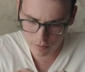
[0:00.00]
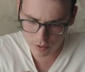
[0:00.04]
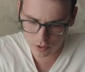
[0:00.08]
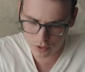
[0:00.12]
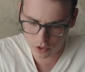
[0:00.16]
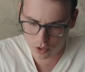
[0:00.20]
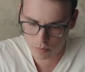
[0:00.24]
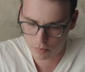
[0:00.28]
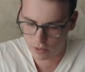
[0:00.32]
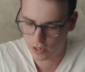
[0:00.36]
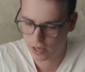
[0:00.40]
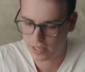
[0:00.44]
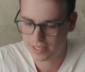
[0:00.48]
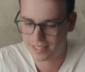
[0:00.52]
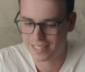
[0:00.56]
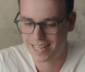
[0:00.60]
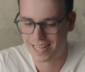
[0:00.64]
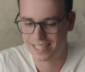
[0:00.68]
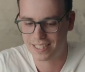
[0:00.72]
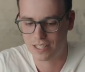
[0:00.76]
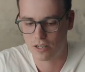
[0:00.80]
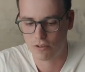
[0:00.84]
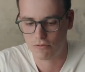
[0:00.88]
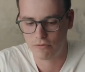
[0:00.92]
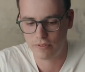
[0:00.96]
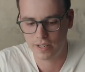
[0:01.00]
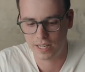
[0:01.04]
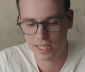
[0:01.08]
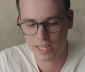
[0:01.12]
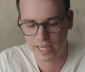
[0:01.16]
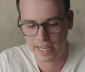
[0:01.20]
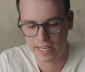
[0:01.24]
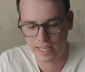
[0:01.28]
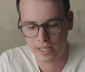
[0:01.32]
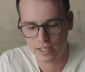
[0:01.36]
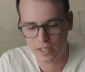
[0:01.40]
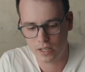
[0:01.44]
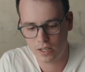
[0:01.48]
super nice tactile
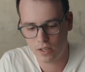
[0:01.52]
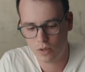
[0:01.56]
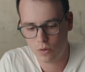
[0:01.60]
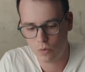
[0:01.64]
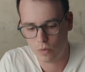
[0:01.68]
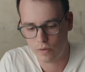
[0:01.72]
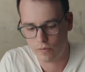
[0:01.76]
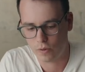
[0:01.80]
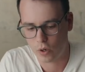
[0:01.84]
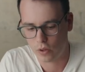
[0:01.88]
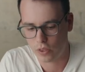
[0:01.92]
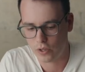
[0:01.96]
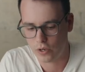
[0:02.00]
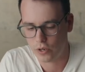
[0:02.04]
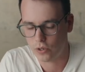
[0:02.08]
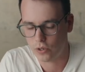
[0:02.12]
feeling. We've got